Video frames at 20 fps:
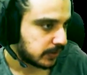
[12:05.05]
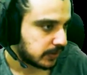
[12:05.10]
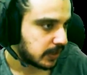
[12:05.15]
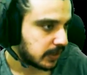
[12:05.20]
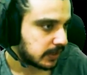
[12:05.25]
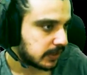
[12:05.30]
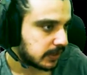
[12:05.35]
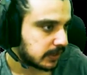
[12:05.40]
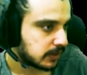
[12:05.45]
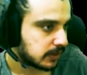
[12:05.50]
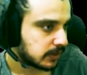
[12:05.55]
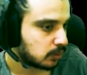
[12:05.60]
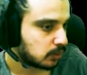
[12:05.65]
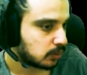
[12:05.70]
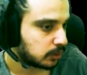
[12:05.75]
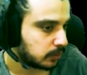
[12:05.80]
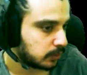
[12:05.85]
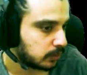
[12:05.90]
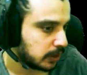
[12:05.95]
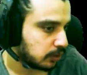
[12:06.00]
that's
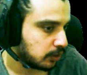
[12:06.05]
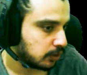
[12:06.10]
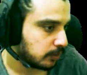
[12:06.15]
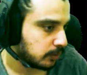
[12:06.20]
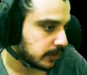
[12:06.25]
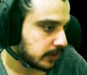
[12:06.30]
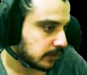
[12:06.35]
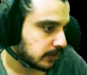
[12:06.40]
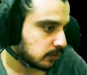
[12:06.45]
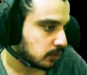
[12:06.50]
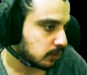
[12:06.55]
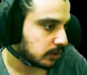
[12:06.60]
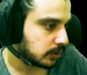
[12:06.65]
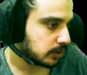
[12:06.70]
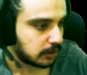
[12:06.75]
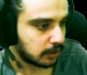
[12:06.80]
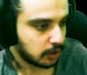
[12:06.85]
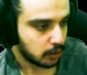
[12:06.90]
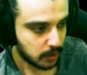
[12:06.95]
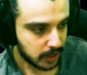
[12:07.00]
what we humans would
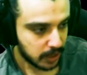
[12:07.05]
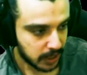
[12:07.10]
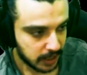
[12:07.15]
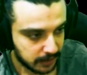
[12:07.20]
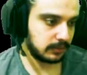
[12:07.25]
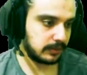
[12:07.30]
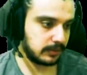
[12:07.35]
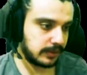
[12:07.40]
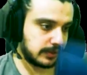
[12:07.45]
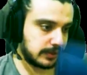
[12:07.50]
go after.